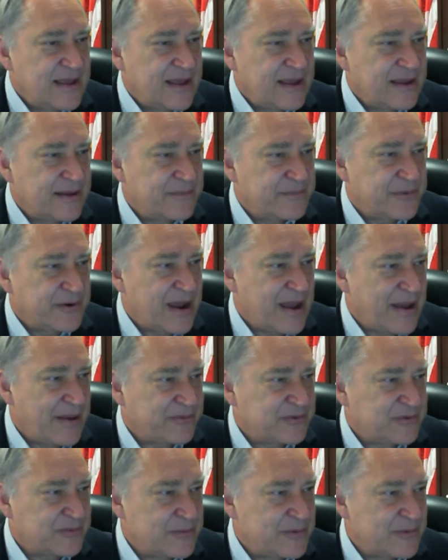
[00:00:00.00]
and
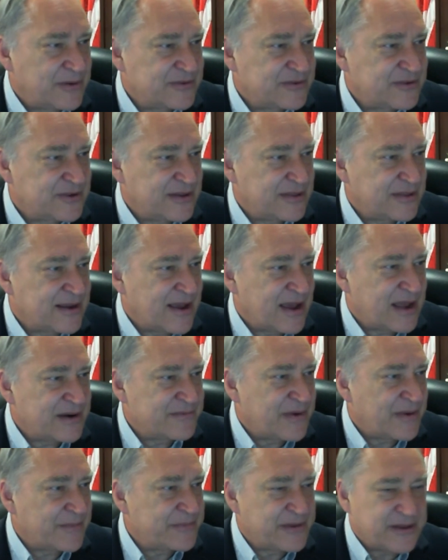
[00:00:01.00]
perhaps we won't see the
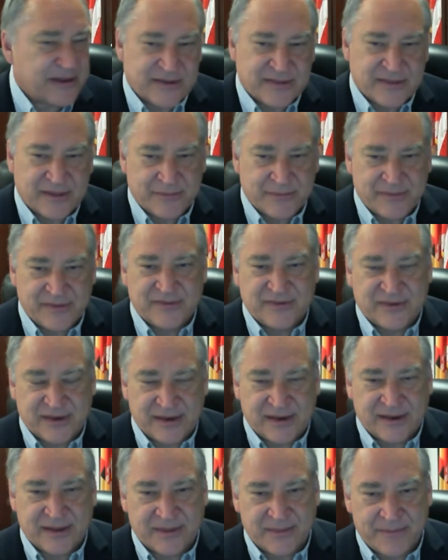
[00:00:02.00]
kind of uptick that we've
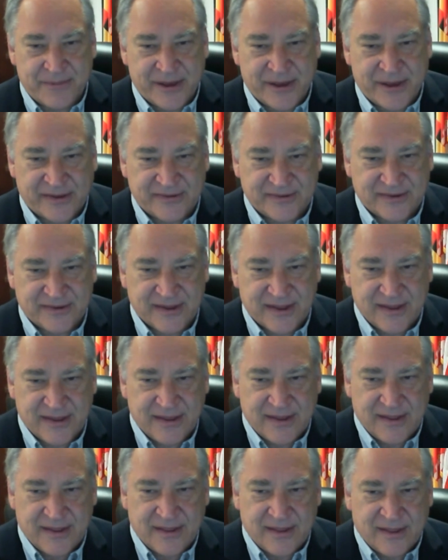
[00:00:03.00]
seen in the past.
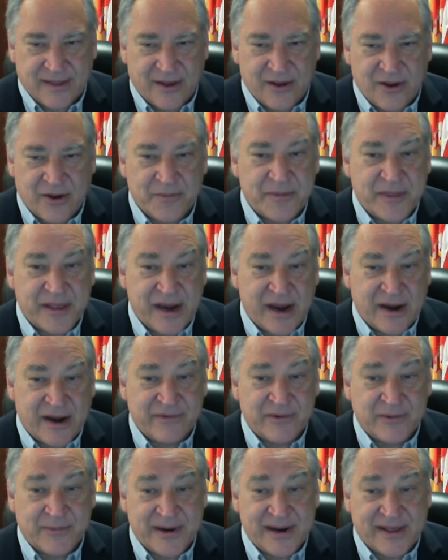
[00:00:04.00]
I hope that
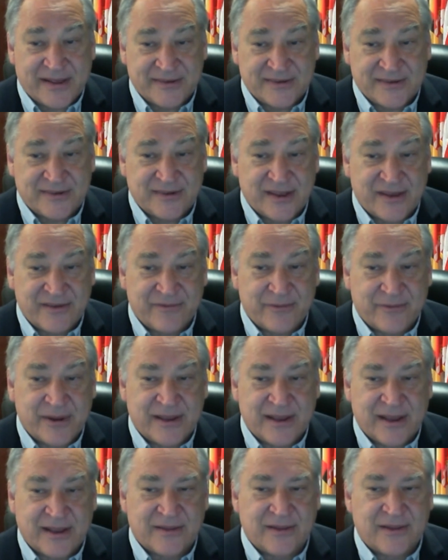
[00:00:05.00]
everyone has a safe
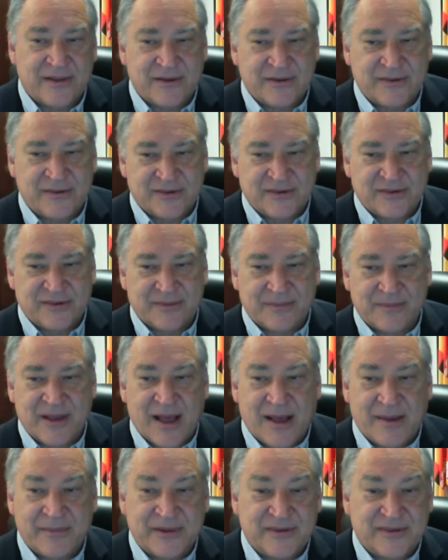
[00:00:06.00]
weekend and uses some
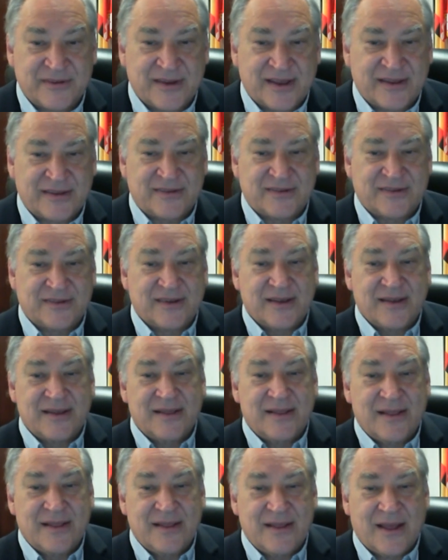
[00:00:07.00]
common sense
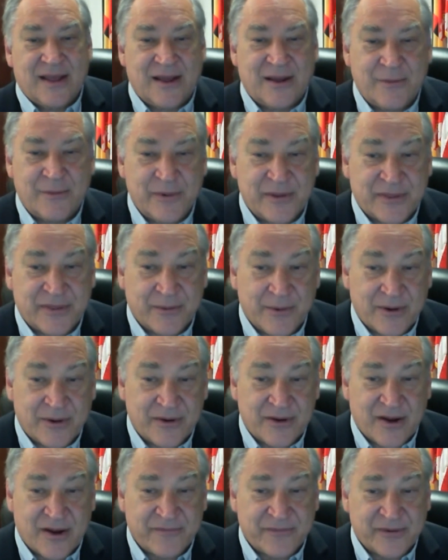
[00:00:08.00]
with their
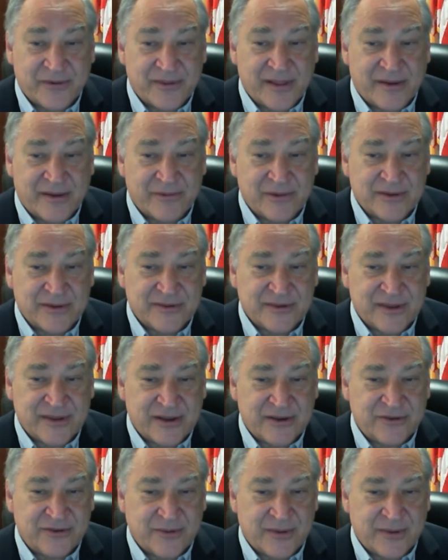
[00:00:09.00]
own comfort level as
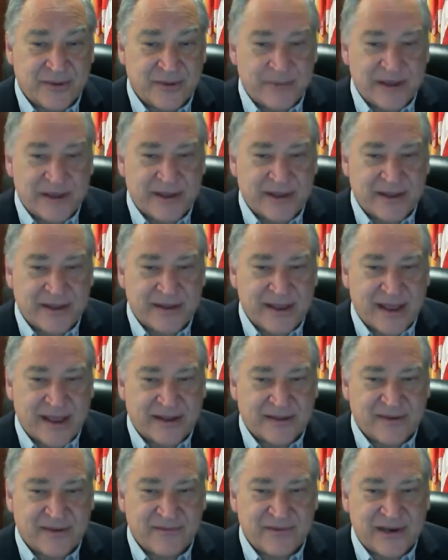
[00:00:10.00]
they join weekend
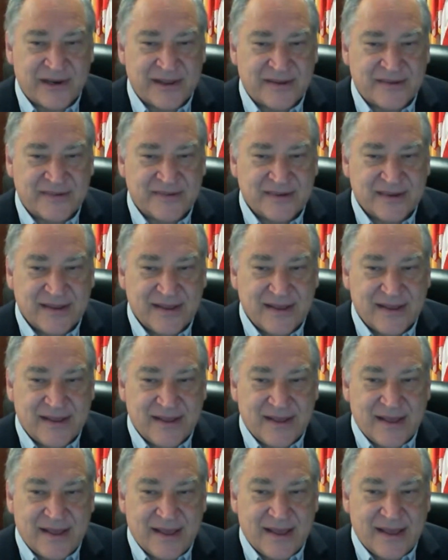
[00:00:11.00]
activities.
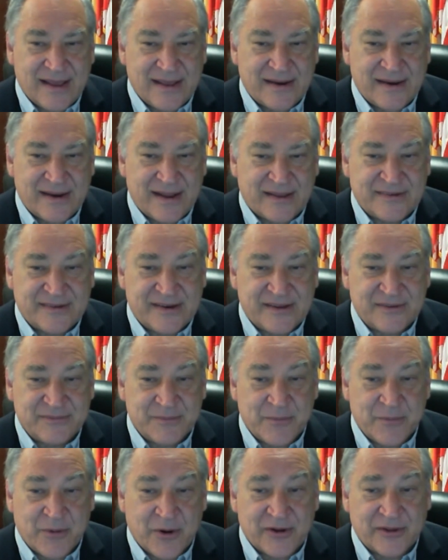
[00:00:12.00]
And as it is
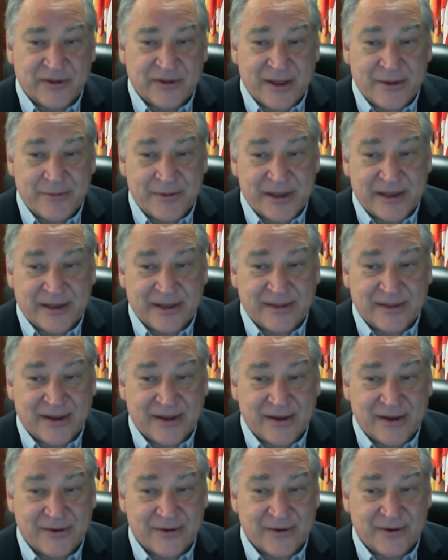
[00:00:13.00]
Memorial Day weekend,
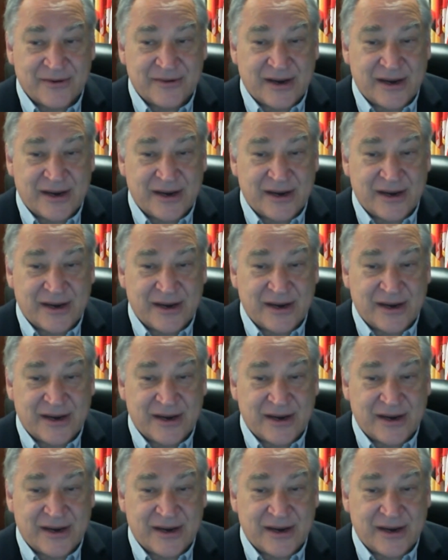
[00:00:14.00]
I encourage